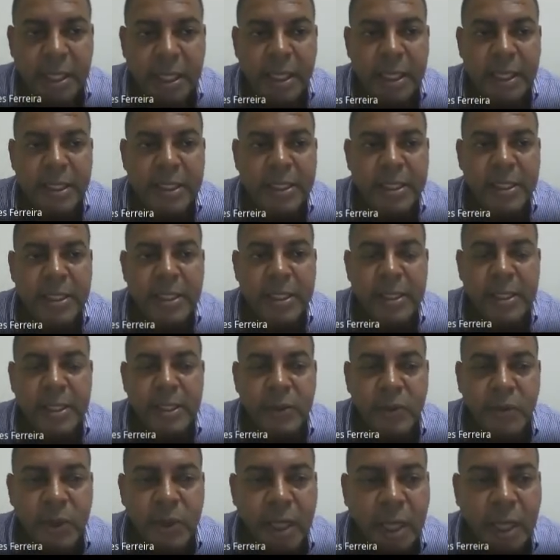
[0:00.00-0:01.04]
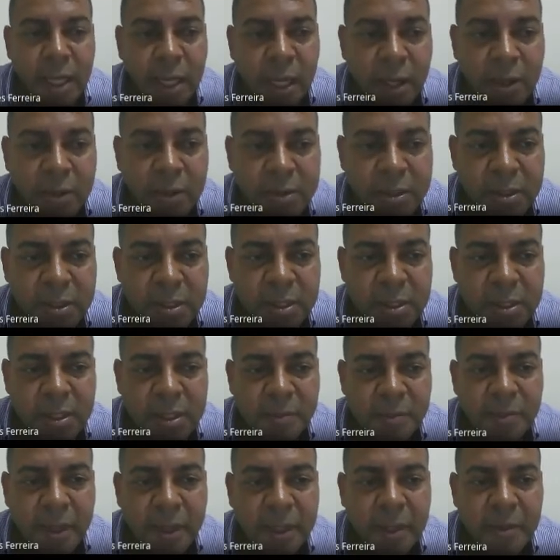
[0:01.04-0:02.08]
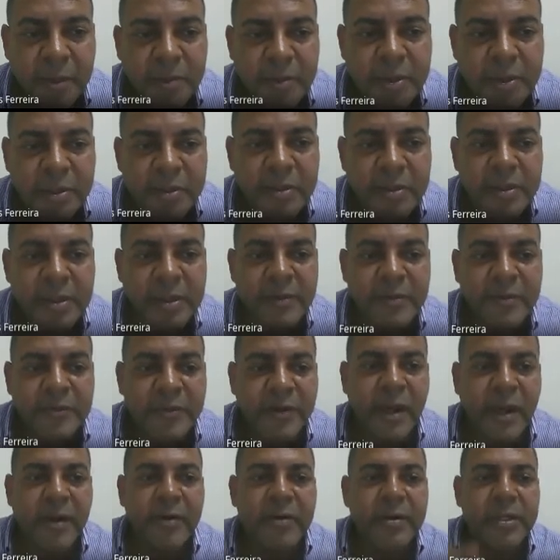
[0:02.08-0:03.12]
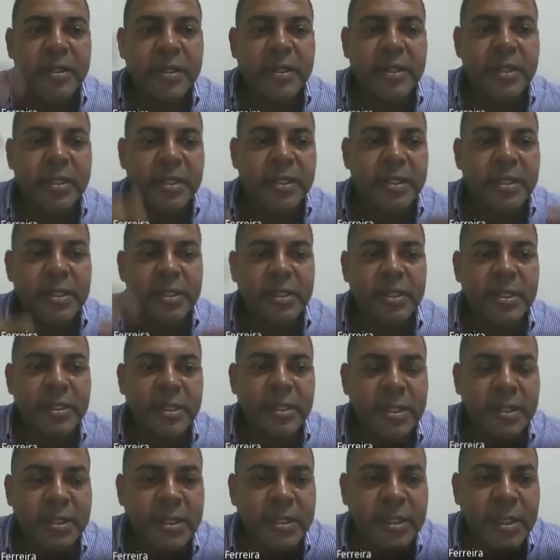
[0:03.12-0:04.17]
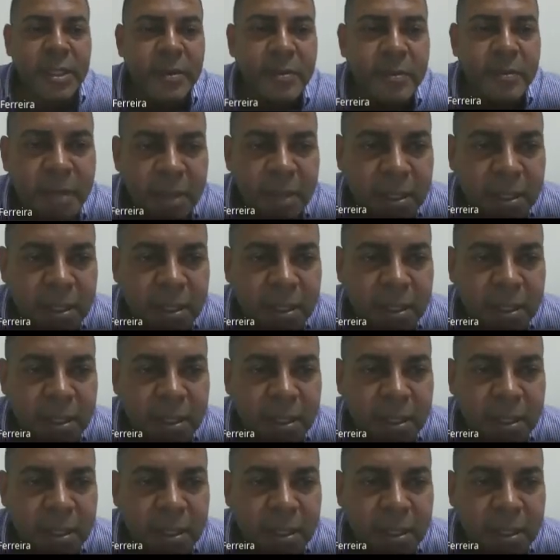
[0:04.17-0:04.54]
And we allowed the parameter vary in some